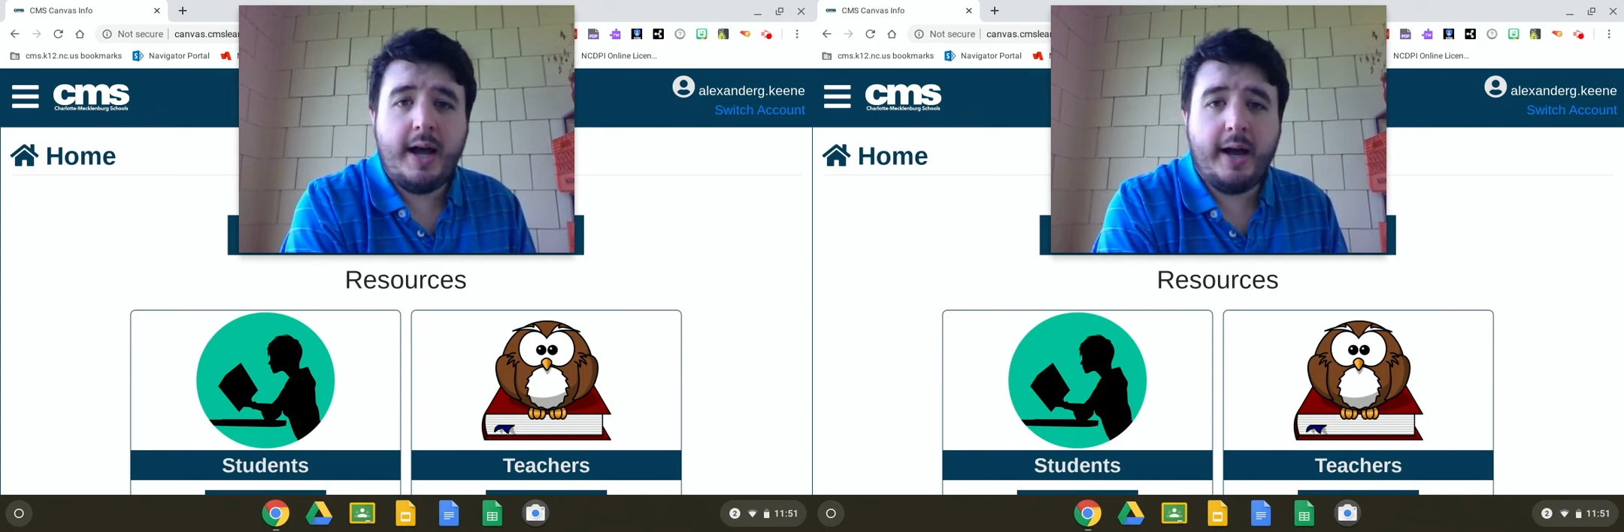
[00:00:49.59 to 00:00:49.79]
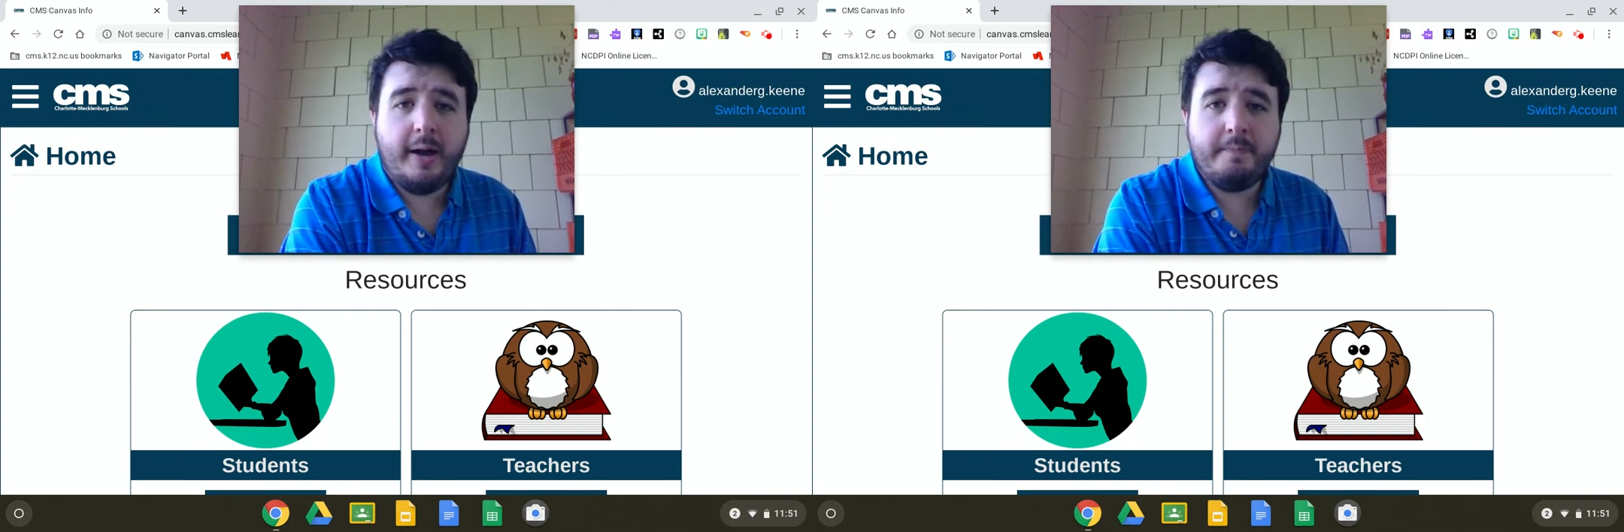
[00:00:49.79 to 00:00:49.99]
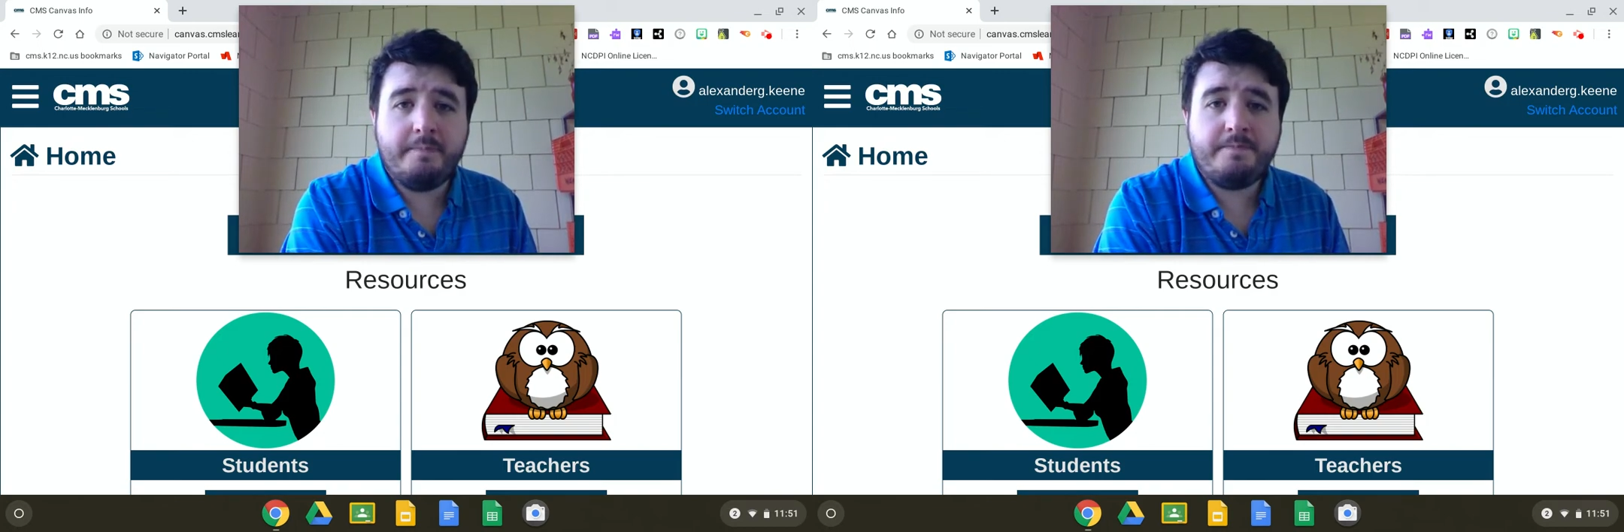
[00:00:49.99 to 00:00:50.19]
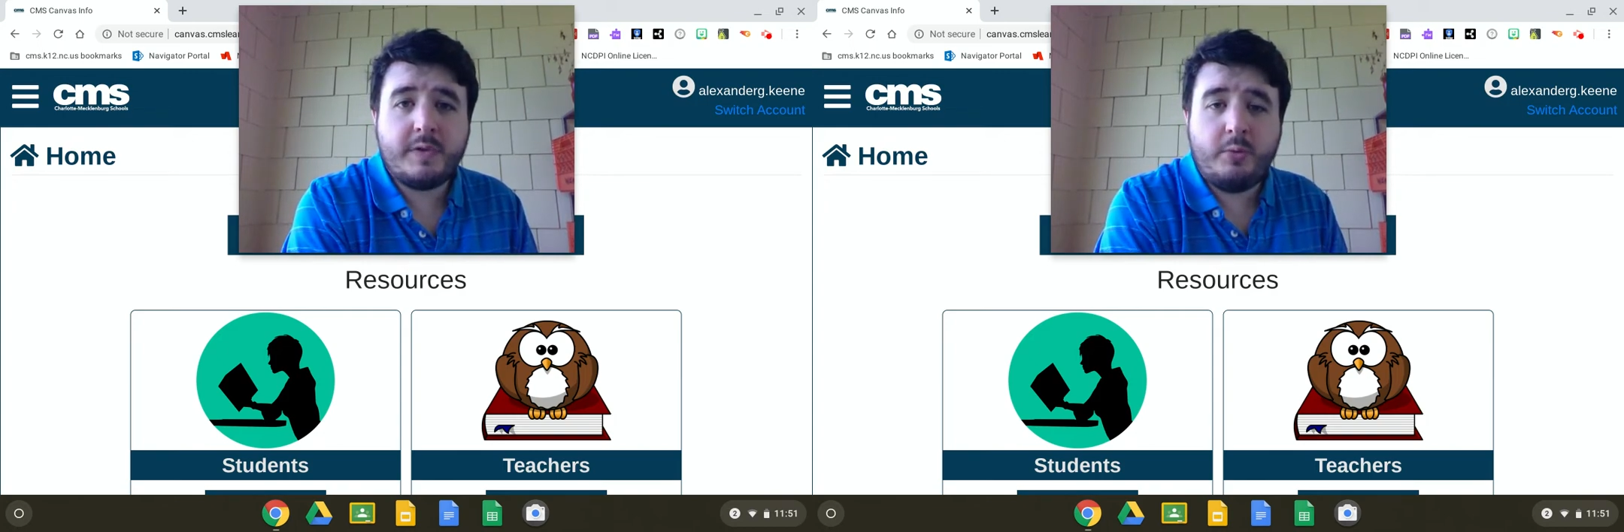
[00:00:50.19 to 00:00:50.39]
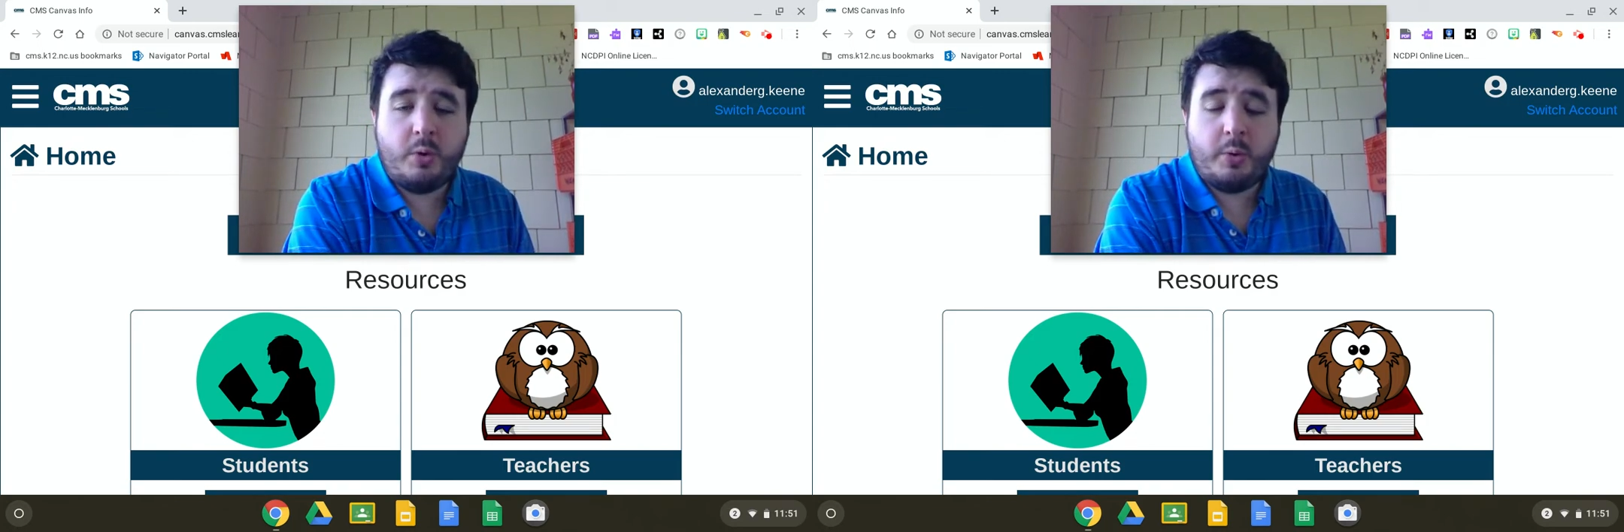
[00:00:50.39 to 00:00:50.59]
where
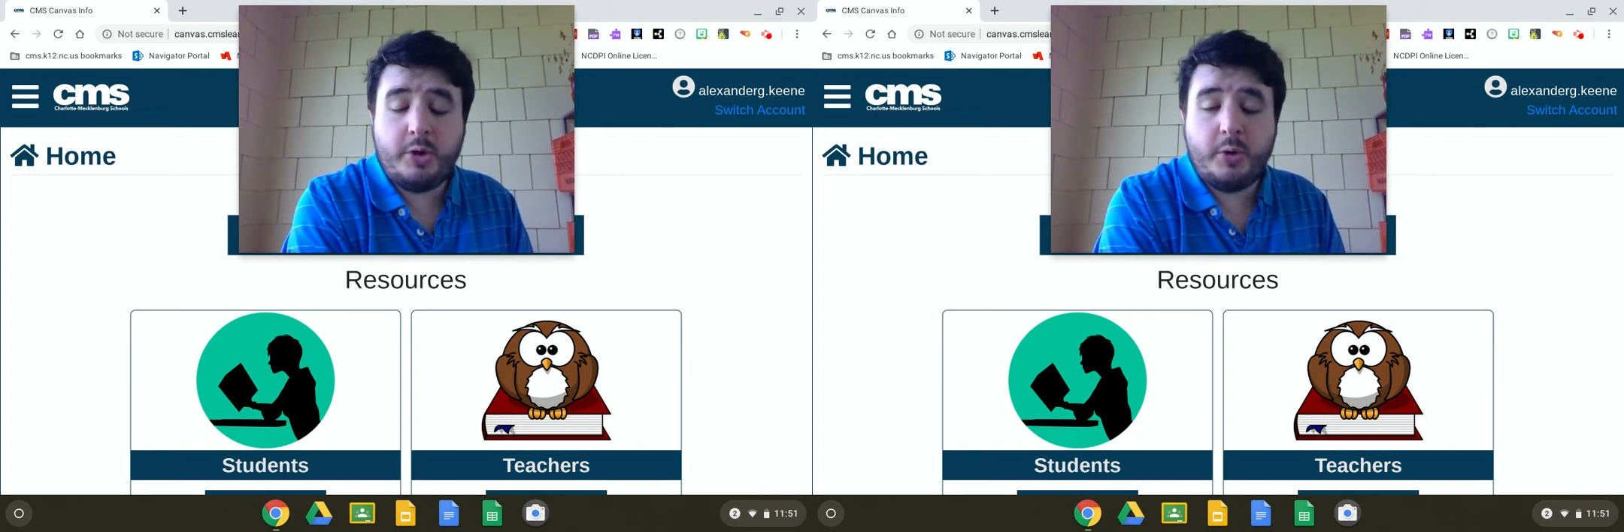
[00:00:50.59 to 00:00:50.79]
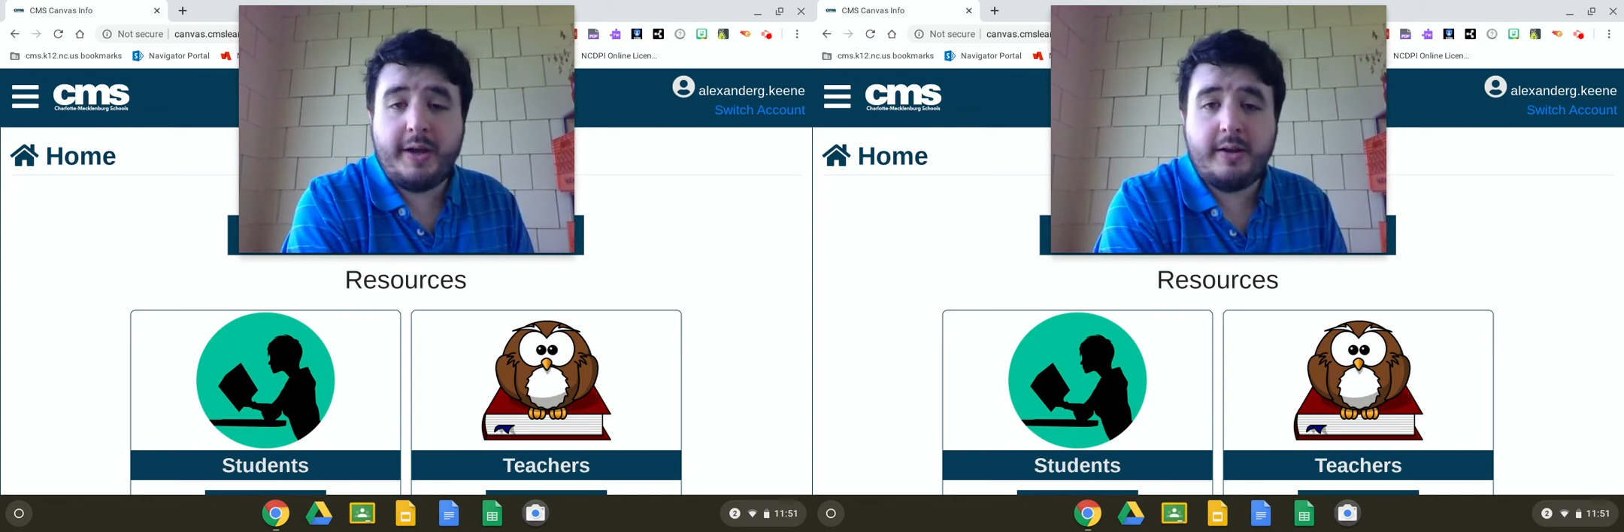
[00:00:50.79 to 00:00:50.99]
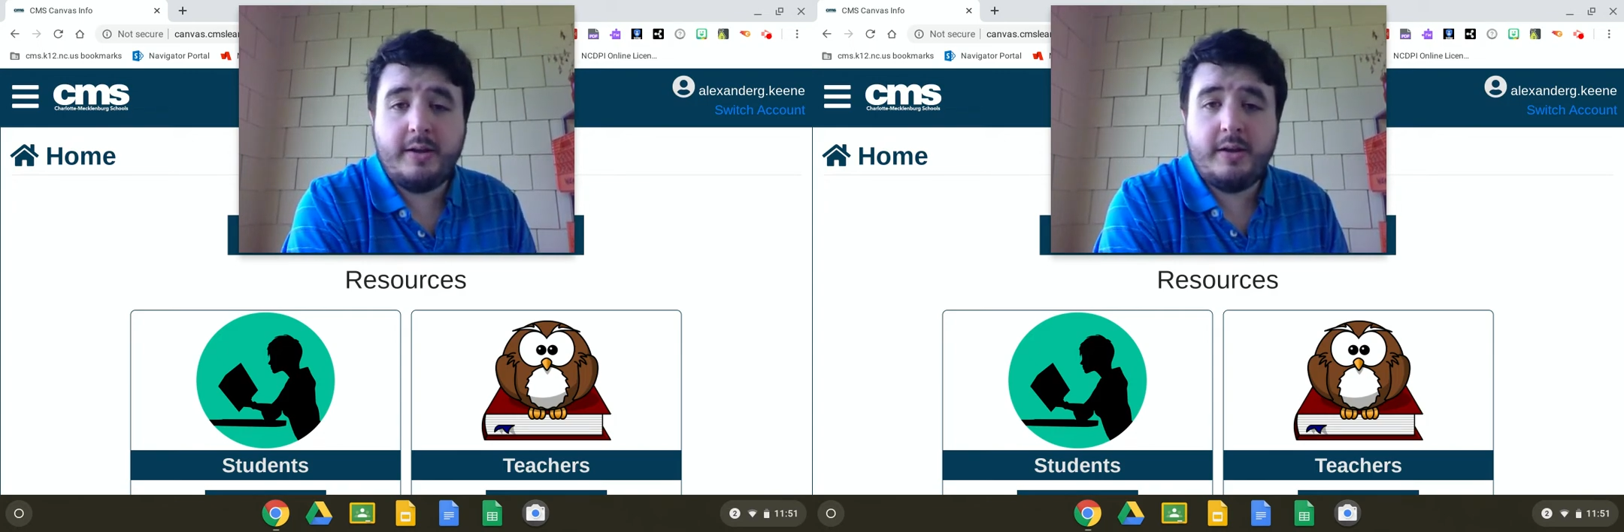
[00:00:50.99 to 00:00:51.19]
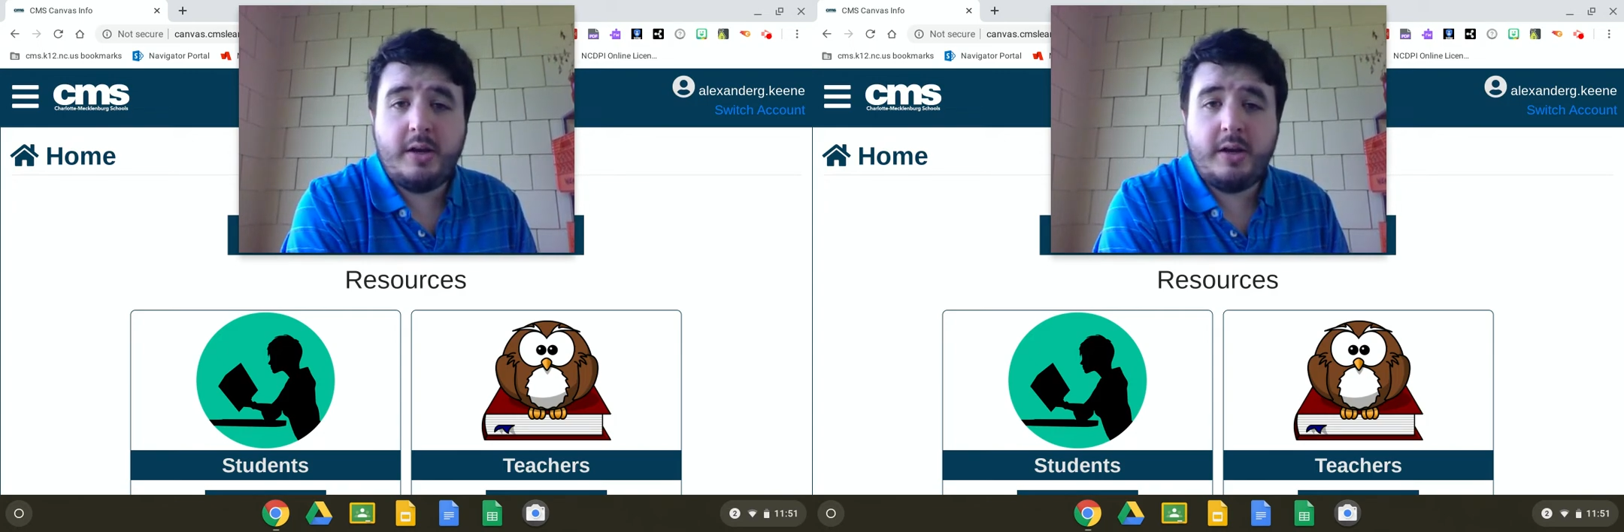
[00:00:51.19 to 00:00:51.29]
we're doing